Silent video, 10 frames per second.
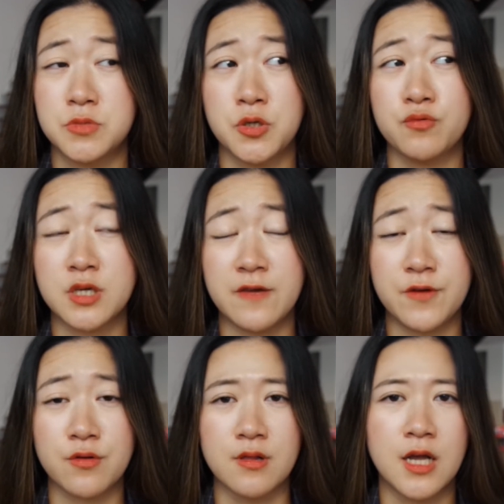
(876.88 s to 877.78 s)
don't give
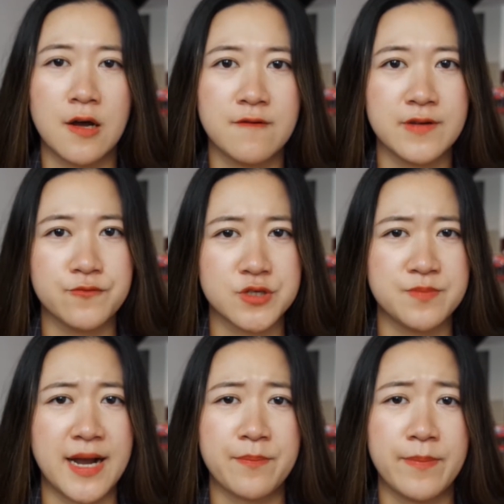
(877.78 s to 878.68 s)
you the love and
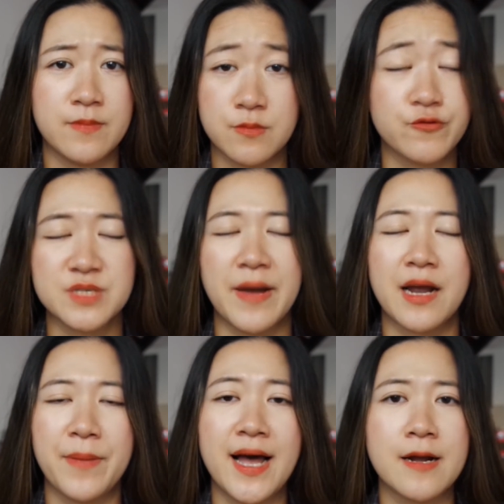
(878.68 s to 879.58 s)

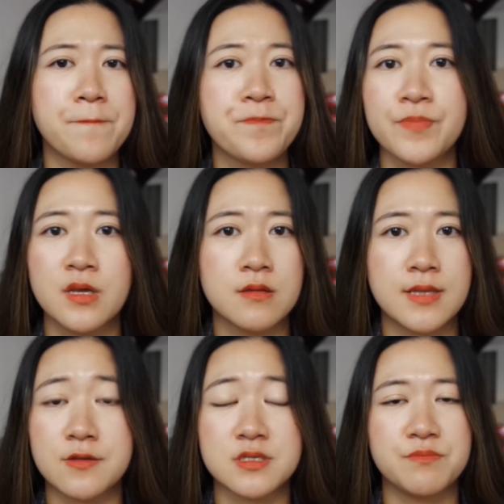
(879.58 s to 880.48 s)
respect back,
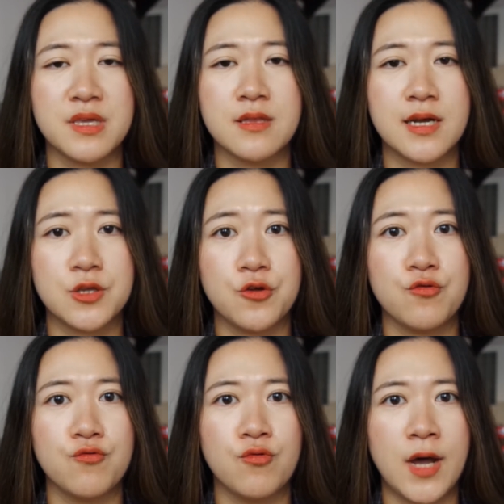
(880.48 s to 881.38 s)
that doesn't mean that
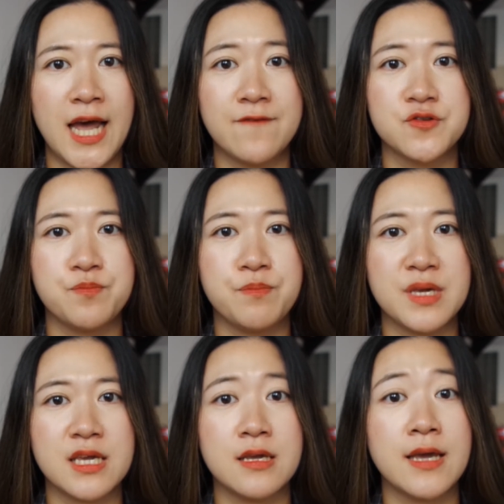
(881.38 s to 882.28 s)
you have to
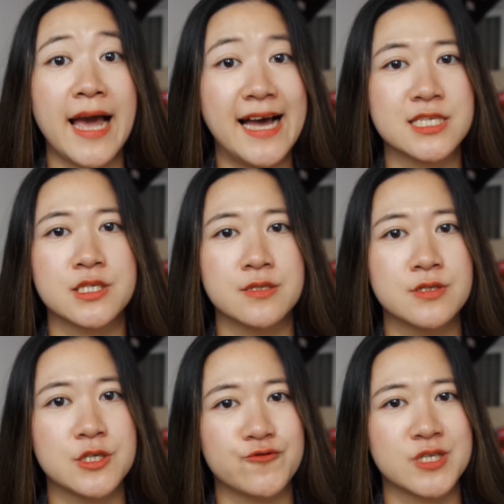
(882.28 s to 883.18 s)
be as
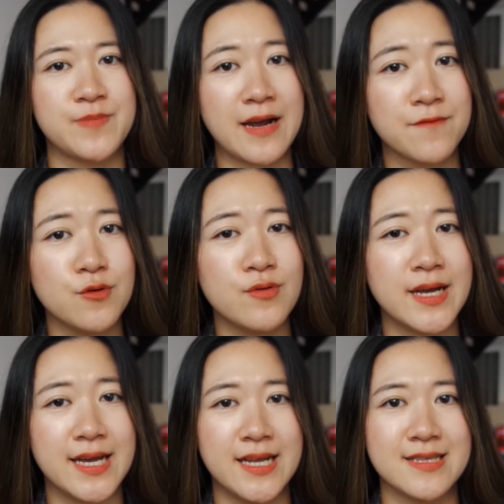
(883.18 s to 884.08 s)
disrespectful
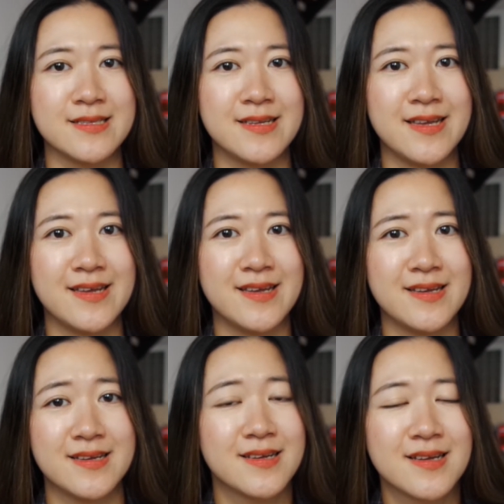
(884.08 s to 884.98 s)
and
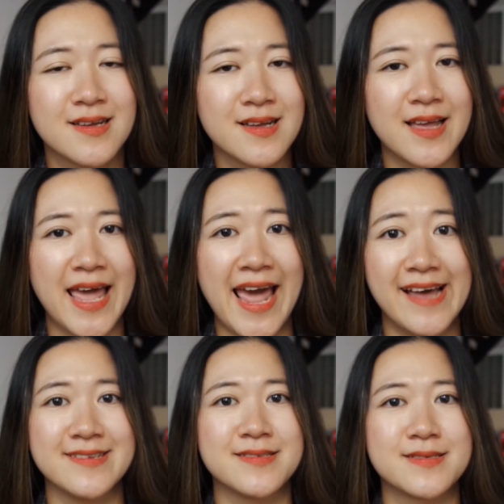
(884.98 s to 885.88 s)

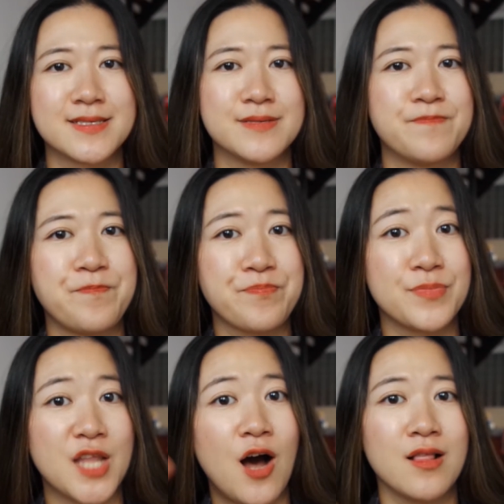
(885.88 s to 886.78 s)
as
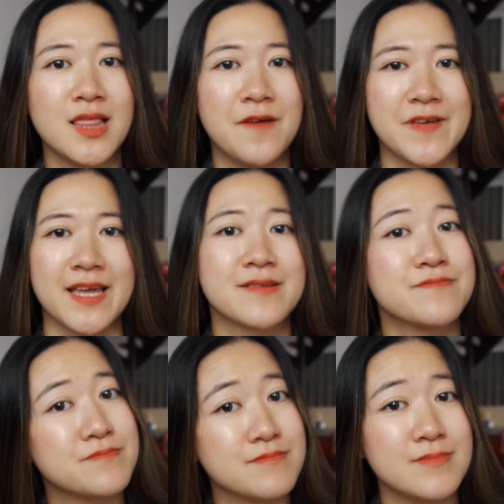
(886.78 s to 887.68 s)
not loving
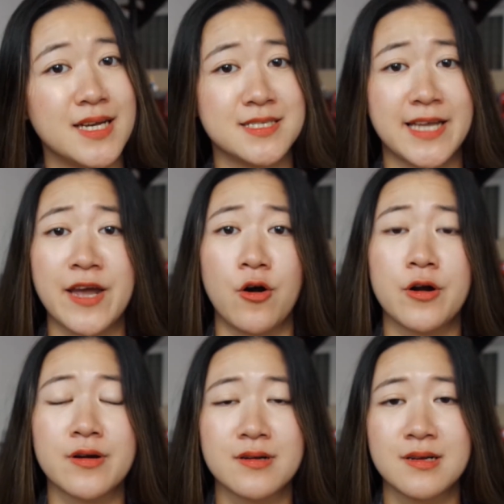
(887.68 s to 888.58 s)
as they
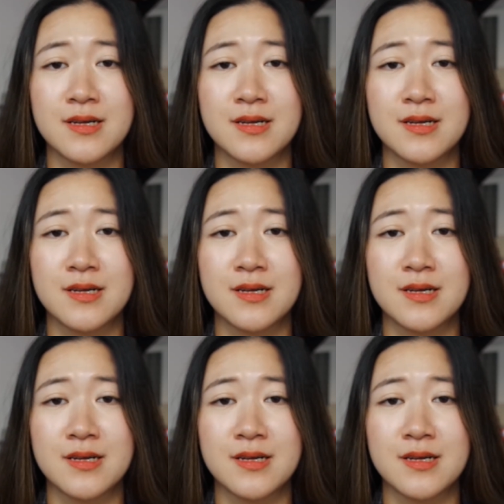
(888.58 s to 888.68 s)
are.